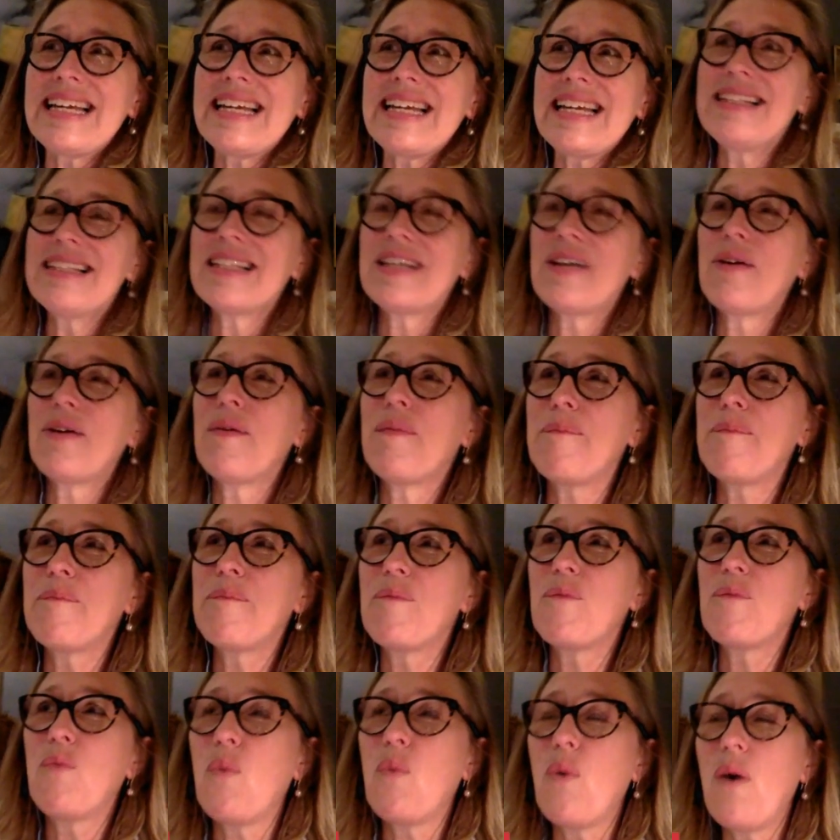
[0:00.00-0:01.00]
And so
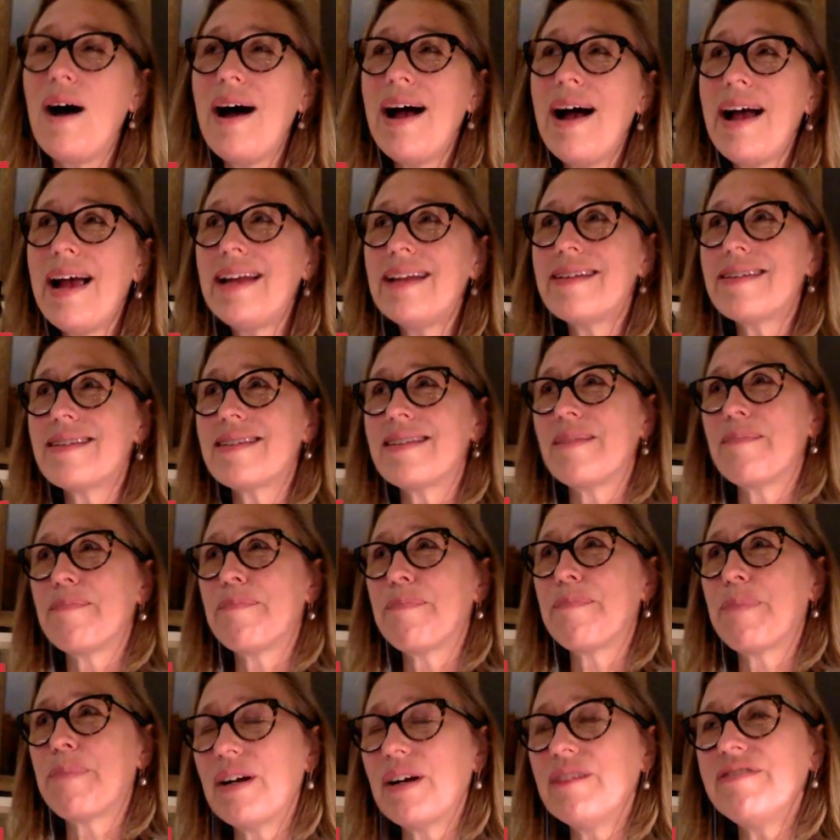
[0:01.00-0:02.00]
wine is the
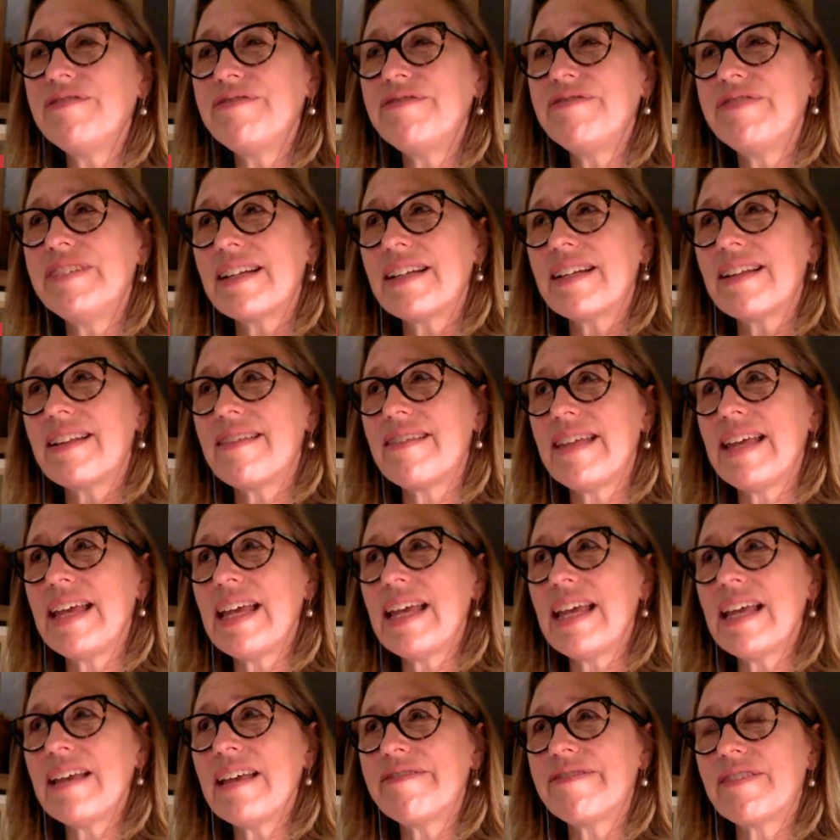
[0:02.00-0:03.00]
perfect
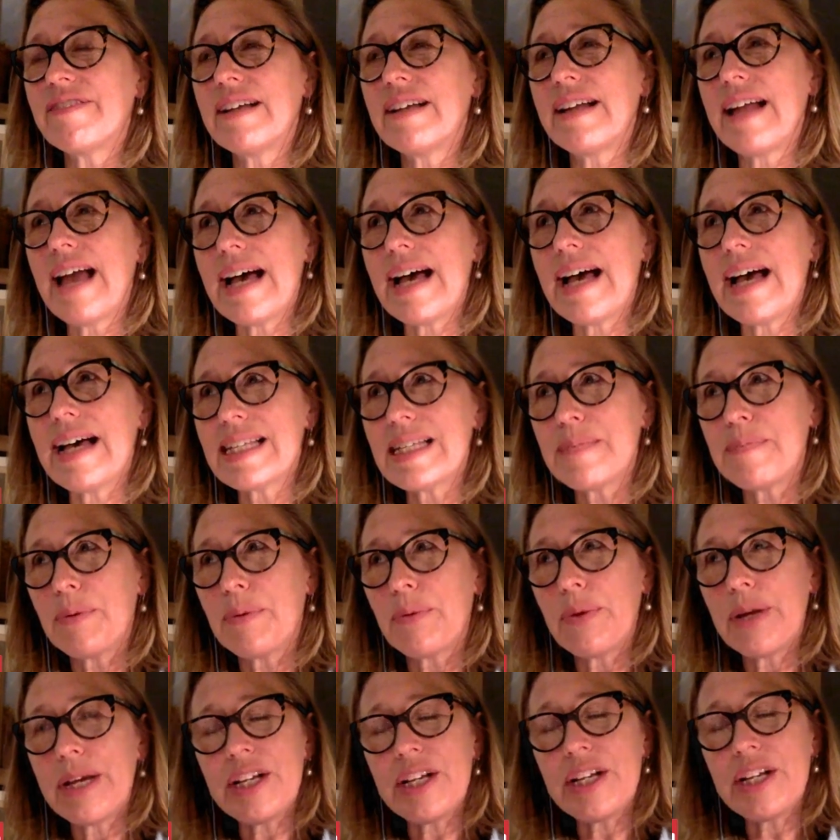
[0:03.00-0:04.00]
thing for an
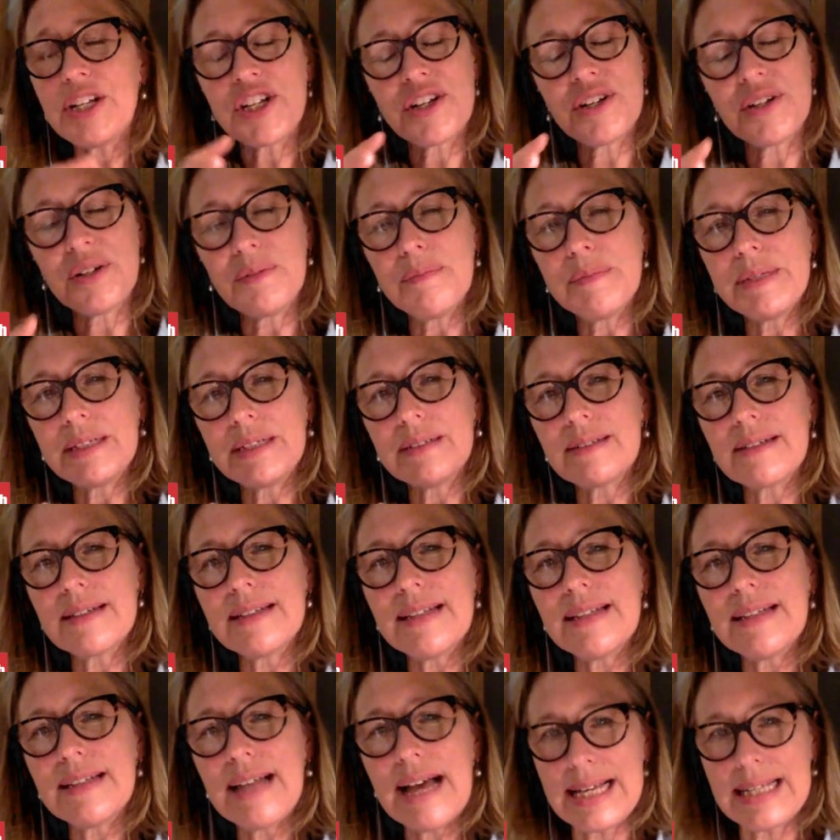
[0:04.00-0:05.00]
aspirational middle
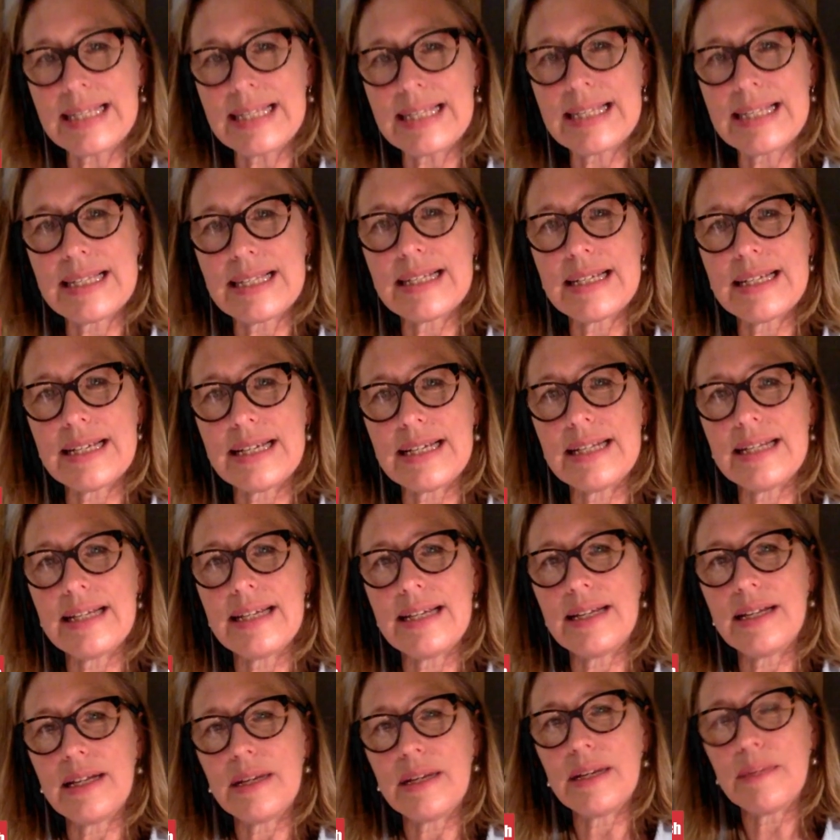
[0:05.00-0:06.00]
class
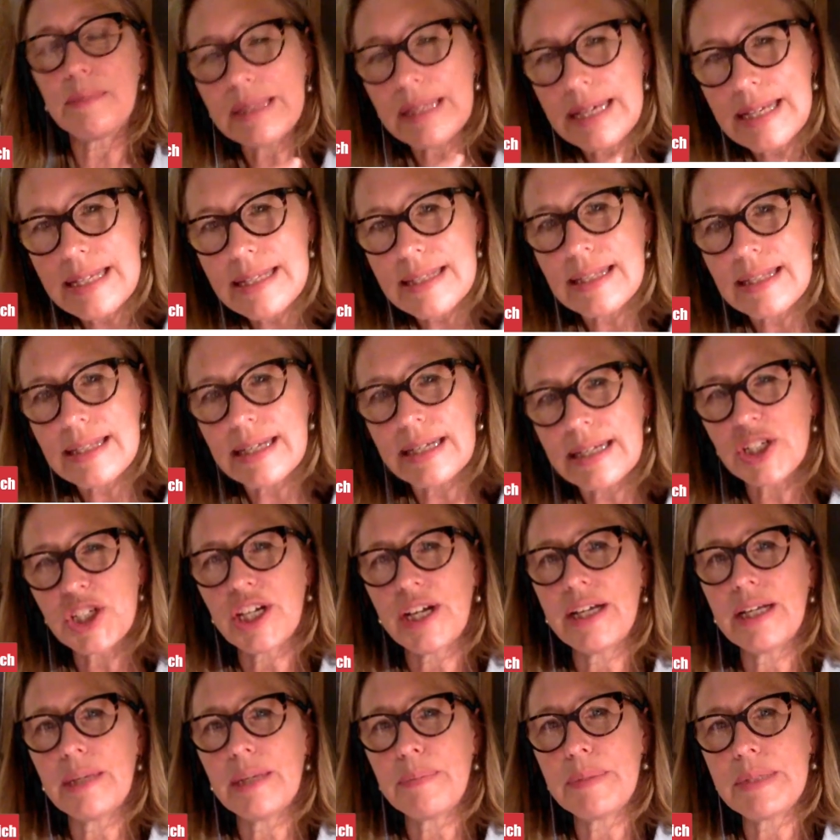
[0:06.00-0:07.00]
in a place like
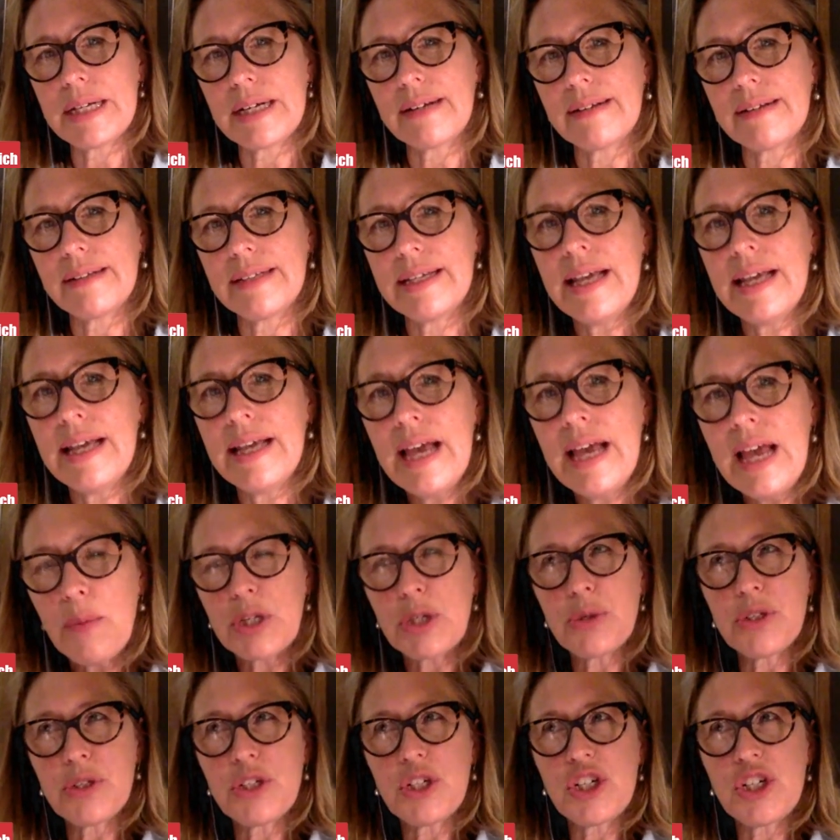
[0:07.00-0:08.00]
China, particularly,
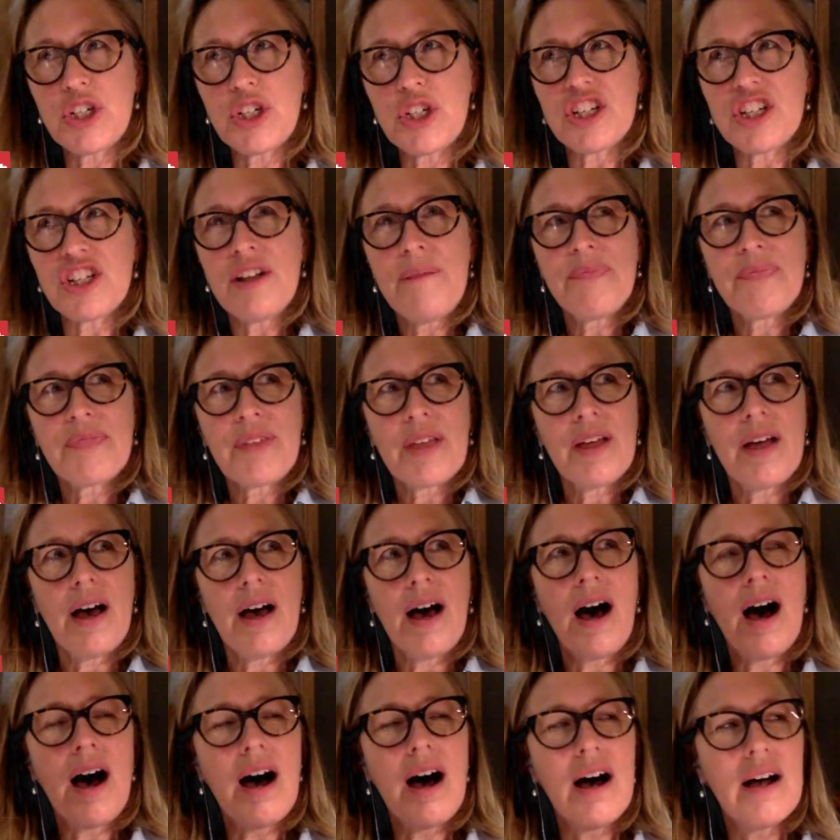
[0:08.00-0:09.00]
which was just
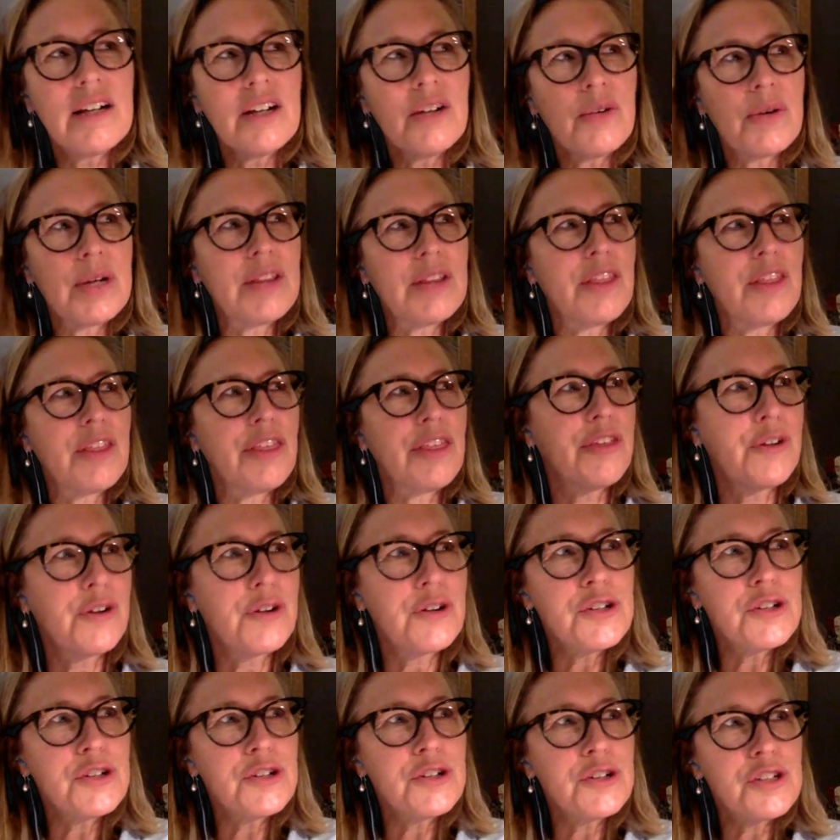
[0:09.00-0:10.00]
hungry and
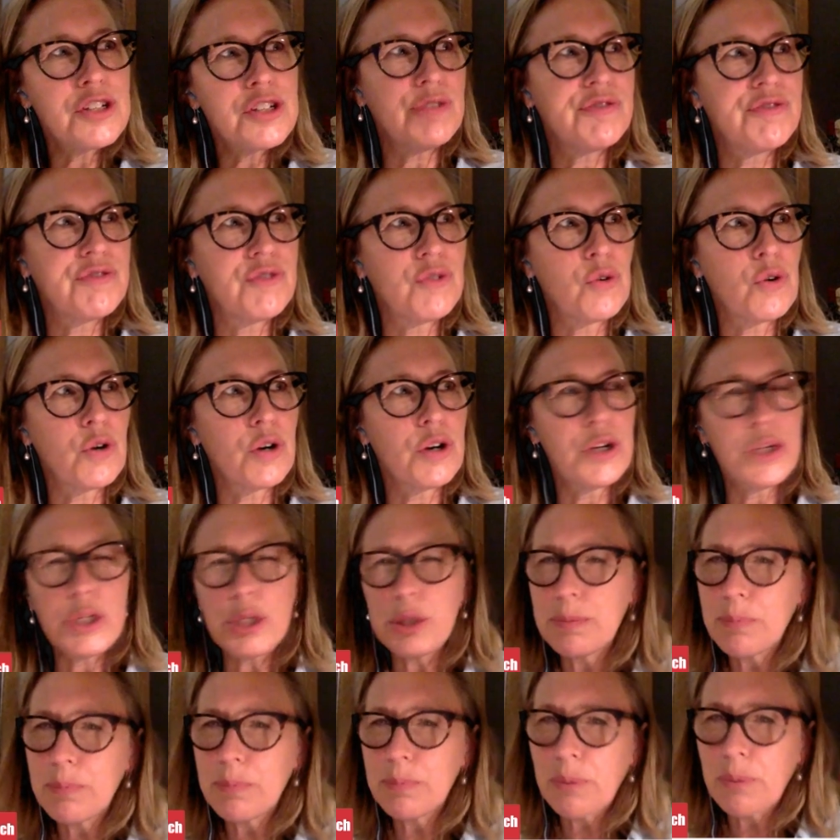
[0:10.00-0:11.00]
thirsty for
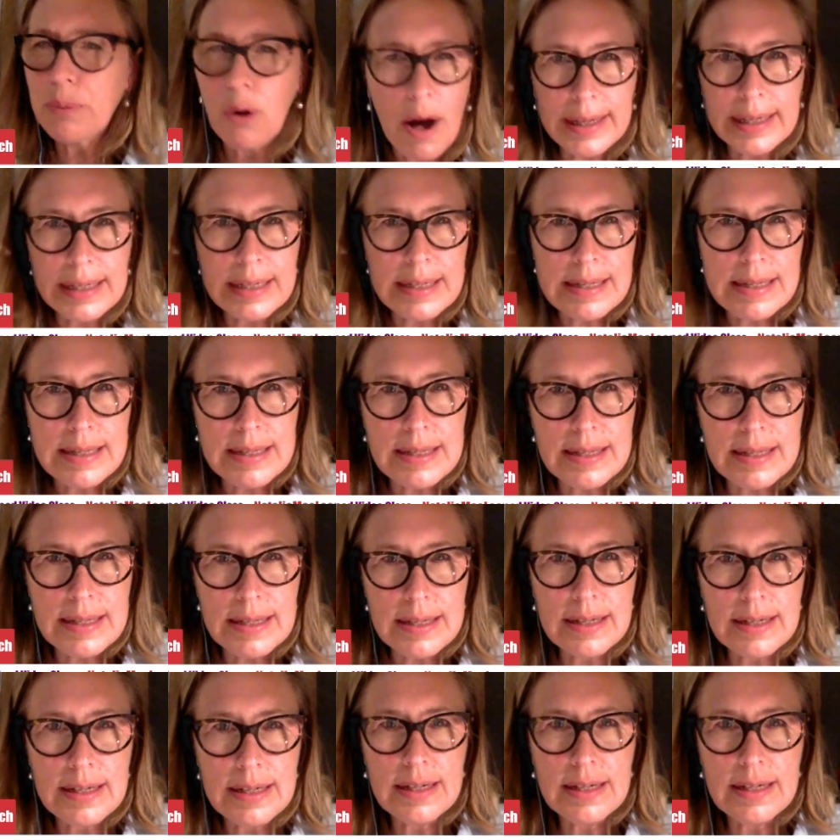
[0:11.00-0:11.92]
new products,